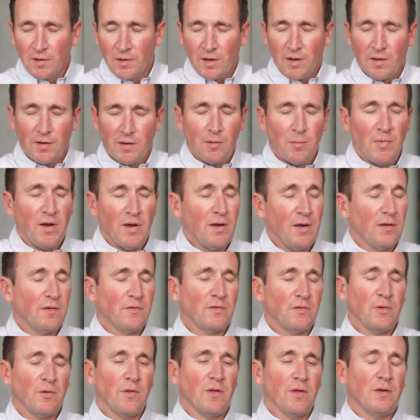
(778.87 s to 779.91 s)
And they made it
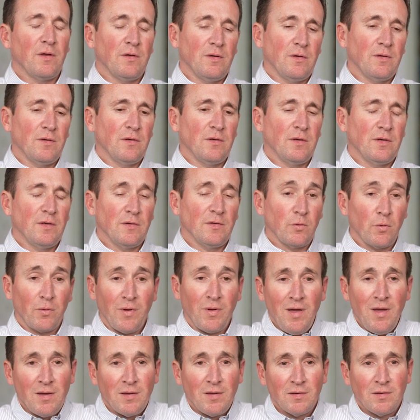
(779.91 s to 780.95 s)
so that it's
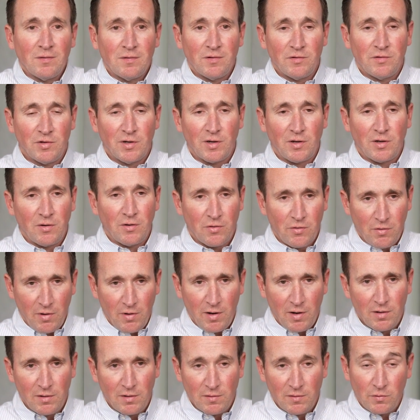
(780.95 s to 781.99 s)
okay to check your
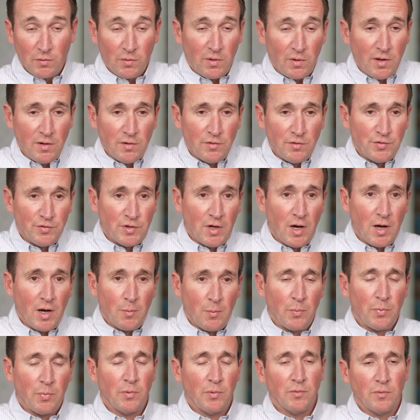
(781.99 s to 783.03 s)
credit. It's okay to shop
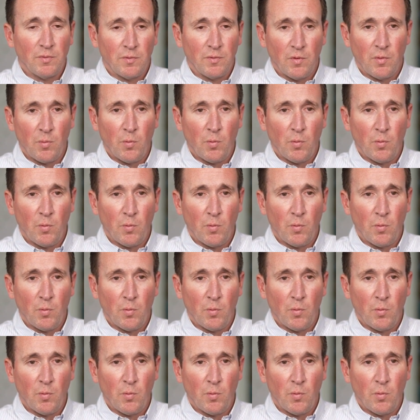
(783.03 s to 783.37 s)
your